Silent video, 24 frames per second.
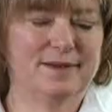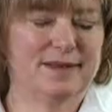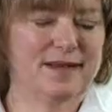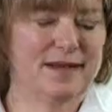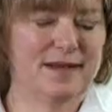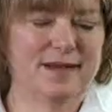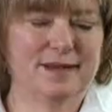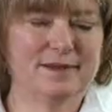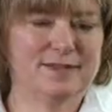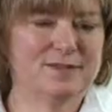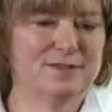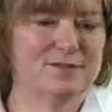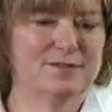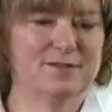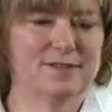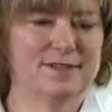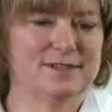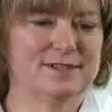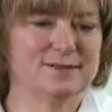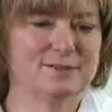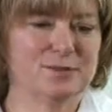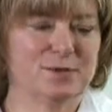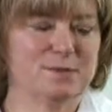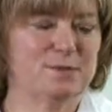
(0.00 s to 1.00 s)
active
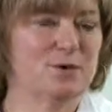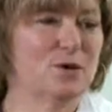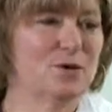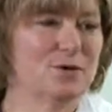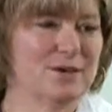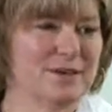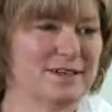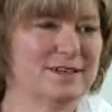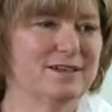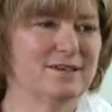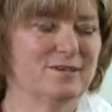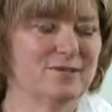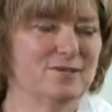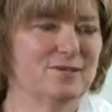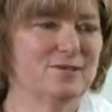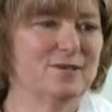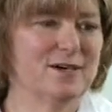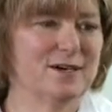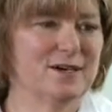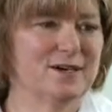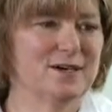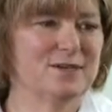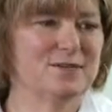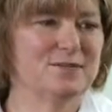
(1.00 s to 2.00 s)
and proponent of
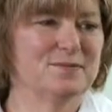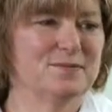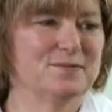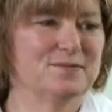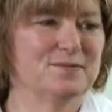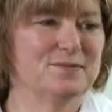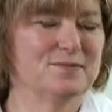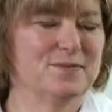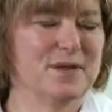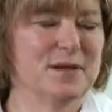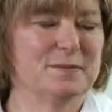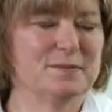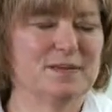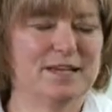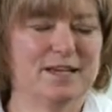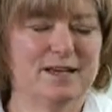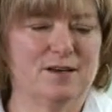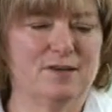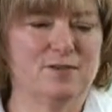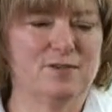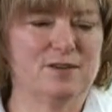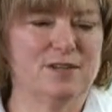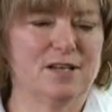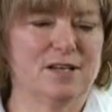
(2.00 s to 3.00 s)
family
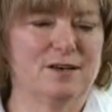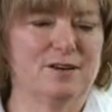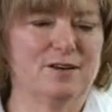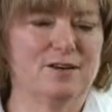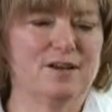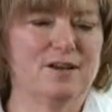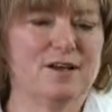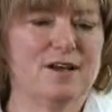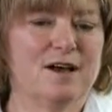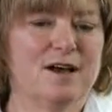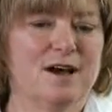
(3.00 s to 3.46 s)
health care,